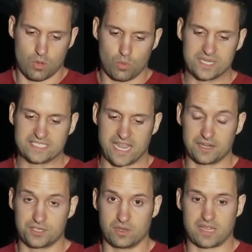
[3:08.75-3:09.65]
What
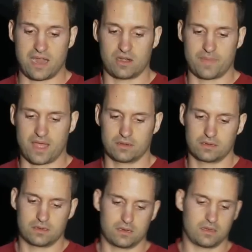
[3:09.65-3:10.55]
data do you care about?
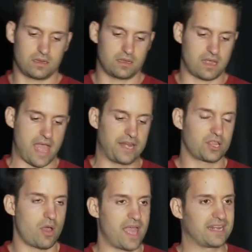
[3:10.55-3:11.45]
How do
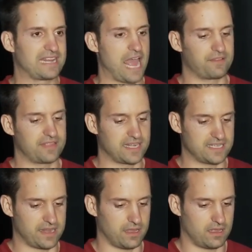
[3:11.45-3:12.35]
you go ahead and gather that
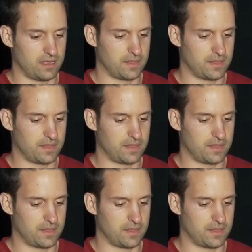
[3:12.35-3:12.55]
data?